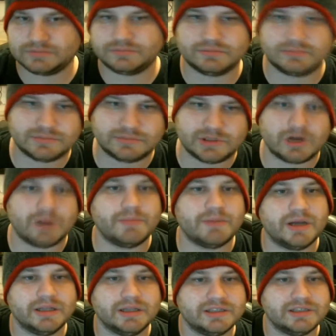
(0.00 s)
Sorry,
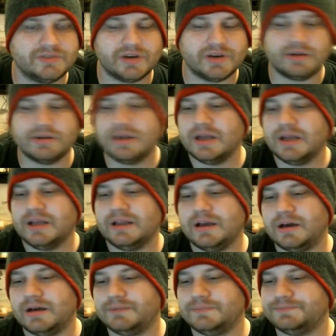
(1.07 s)
my list fell.
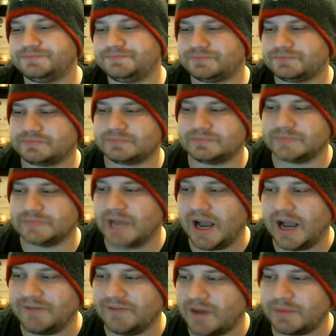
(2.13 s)

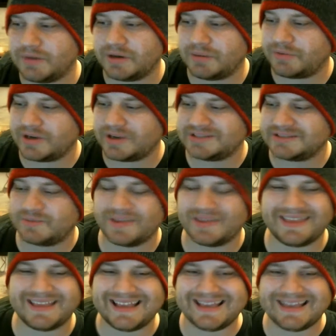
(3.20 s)
I've not been impressed with
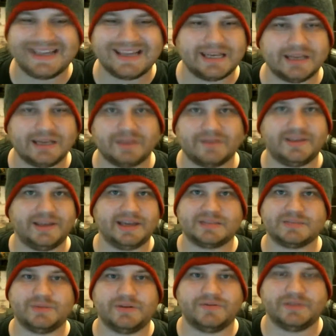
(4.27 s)
any of the
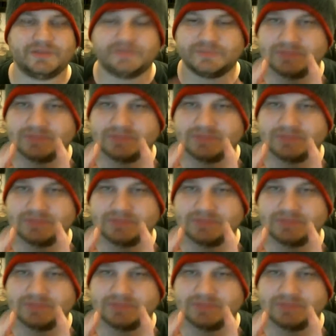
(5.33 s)
X-Men films.